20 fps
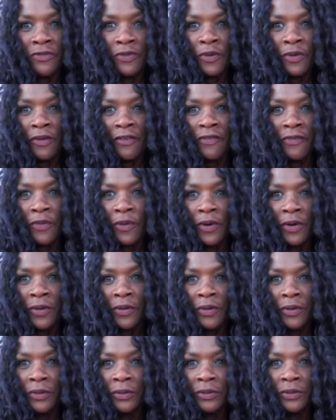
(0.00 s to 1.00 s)
for a four
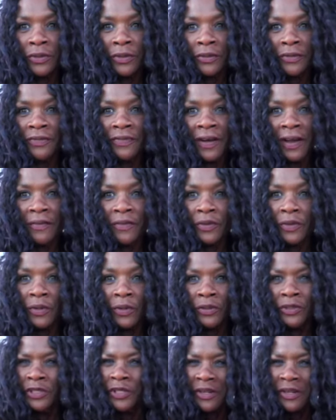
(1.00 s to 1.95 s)
year old or five year old.